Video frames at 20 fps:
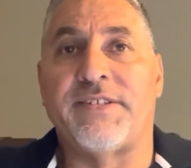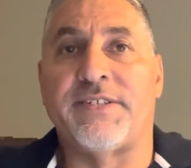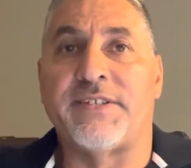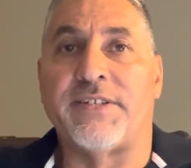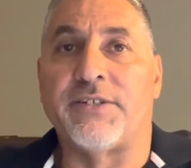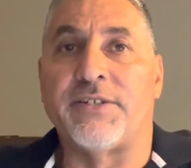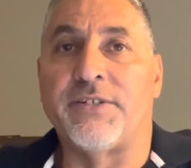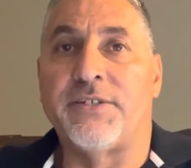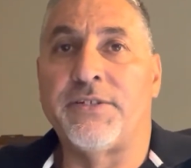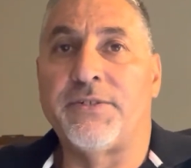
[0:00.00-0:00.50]
is
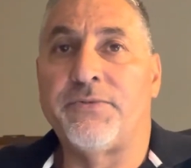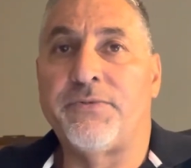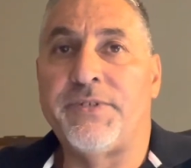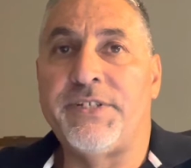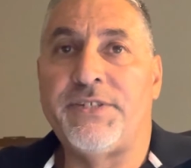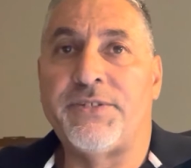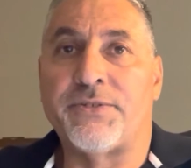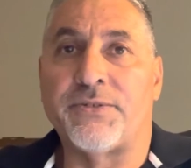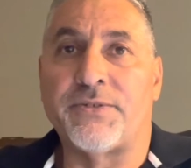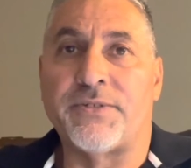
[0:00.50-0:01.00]
a good
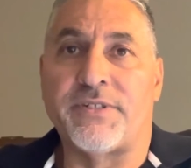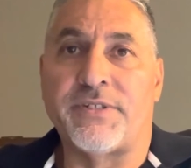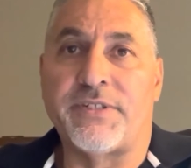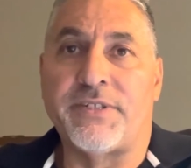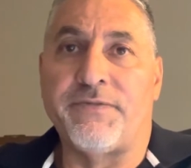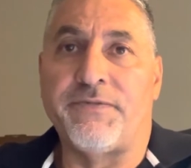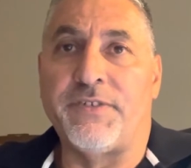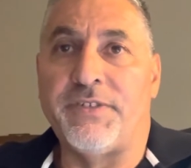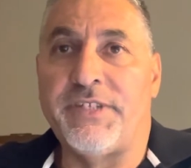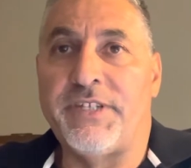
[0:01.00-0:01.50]
resource
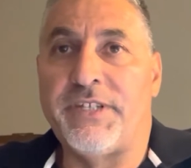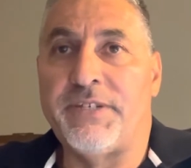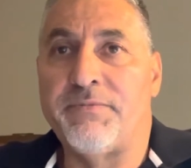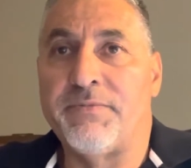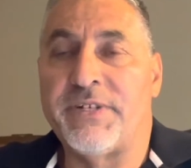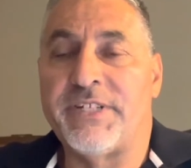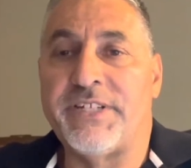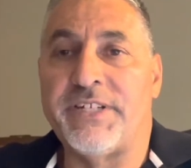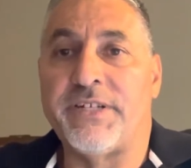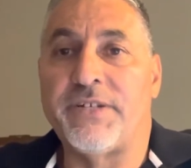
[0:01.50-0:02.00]
if you need
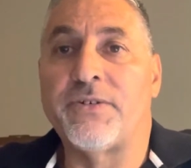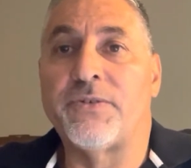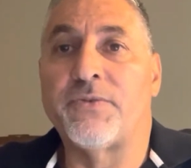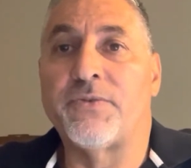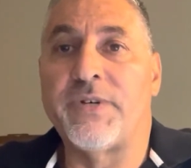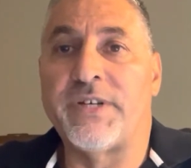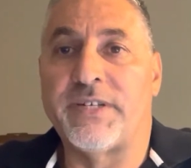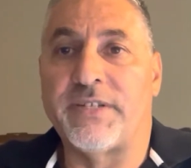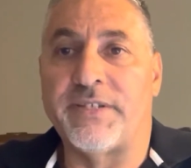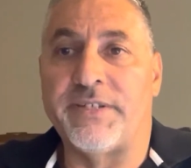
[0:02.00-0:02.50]
money
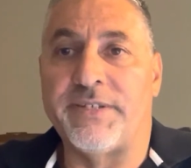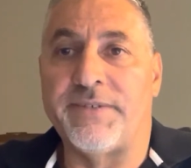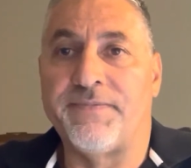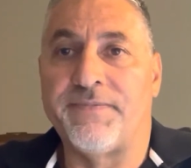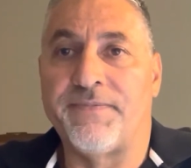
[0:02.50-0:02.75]
quickly.